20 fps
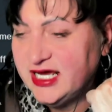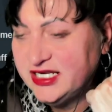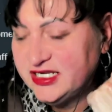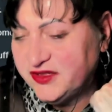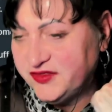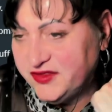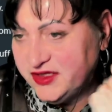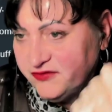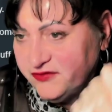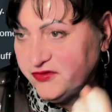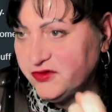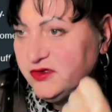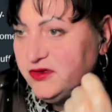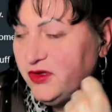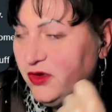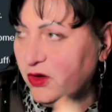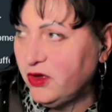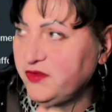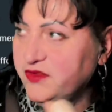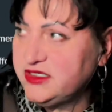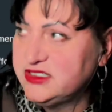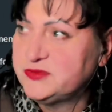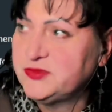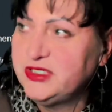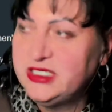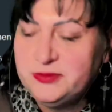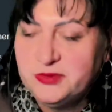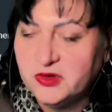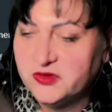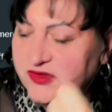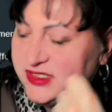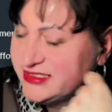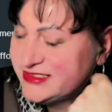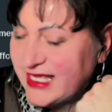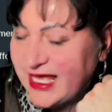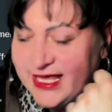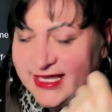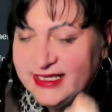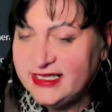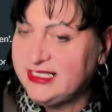and I think for a lot of these people it's
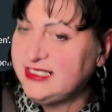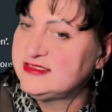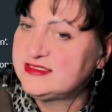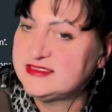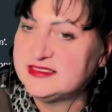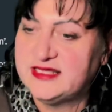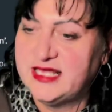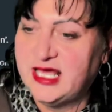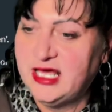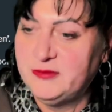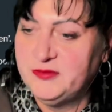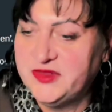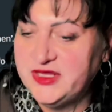alien to them,